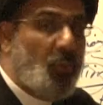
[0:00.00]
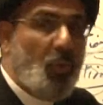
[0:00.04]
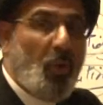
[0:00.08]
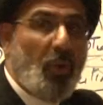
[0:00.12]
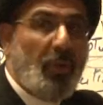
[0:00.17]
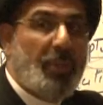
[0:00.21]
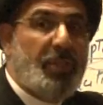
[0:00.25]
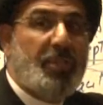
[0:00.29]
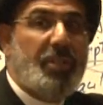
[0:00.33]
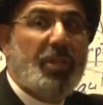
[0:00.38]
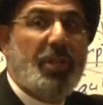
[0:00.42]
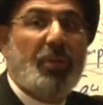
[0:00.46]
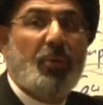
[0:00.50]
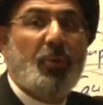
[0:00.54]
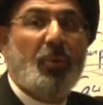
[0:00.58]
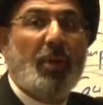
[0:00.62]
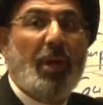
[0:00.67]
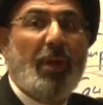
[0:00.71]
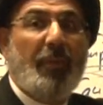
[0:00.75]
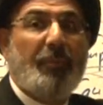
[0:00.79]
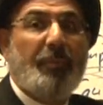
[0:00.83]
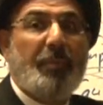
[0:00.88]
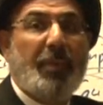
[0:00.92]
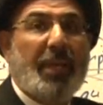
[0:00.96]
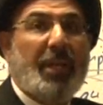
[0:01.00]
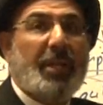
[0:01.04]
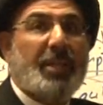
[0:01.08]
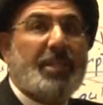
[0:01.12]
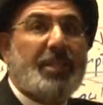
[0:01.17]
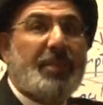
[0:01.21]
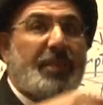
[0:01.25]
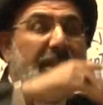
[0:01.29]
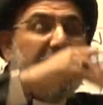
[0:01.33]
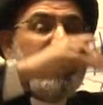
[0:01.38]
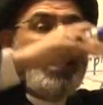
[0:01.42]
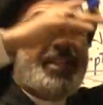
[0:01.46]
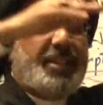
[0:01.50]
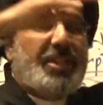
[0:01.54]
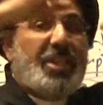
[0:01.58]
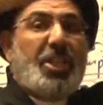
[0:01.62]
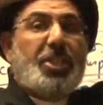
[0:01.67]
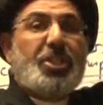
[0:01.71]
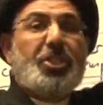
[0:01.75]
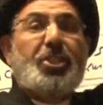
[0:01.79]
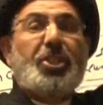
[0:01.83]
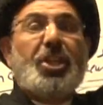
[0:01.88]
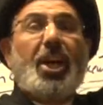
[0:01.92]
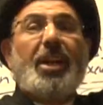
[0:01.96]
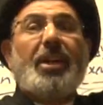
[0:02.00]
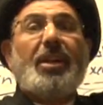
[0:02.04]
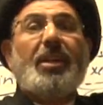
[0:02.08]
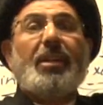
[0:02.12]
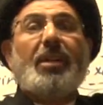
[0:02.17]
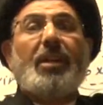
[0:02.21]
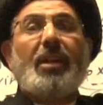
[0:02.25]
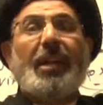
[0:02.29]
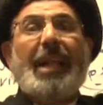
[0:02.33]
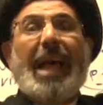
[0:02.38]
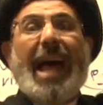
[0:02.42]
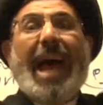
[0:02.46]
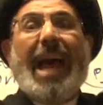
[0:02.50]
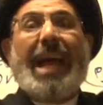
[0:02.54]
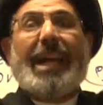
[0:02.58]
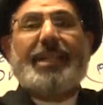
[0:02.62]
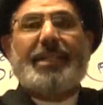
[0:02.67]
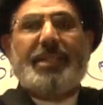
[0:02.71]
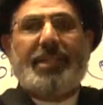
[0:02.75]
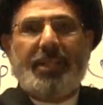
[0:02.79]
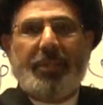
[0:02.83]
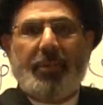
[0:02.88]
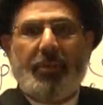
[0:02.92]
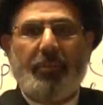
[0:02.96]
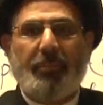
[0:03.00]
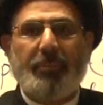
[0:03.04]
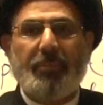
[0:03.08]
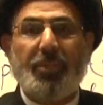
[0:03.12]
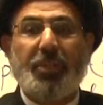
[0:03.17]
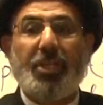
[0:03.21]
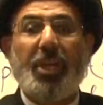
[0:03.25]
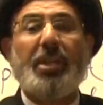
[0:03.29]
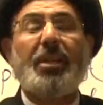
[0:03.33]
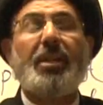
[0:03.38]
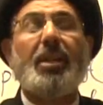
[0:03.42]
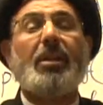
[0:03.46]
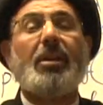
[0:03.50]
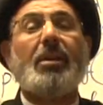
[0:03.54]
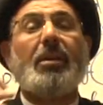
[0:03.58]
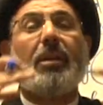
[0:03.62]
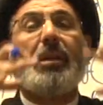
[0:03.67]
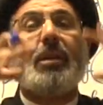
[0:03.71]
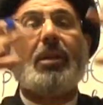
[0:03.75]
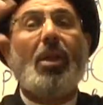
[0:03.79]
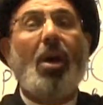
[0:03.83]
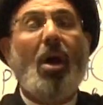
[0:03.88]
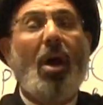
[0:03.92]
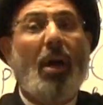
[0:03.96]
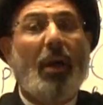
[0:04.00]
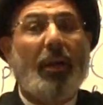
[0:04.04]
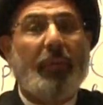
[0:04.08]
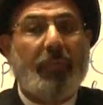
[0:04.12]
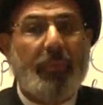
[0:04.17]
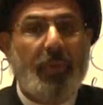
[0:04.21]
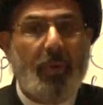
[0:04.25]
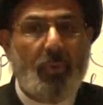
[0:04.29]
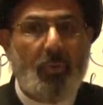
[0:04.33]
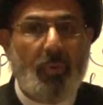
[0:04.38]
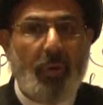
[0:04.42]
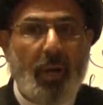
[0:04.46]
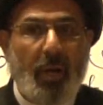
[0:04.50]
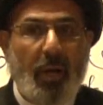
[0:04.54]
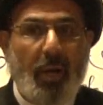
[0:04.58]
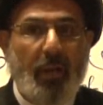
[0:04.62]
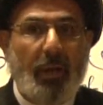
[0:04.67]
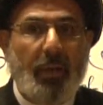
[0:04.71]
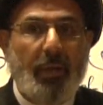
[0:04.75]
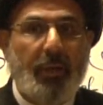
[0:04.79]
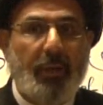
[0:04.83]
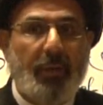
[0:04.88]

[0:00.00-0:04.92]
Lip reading: called secure evidence because this is a general axiom, general law in the Quran.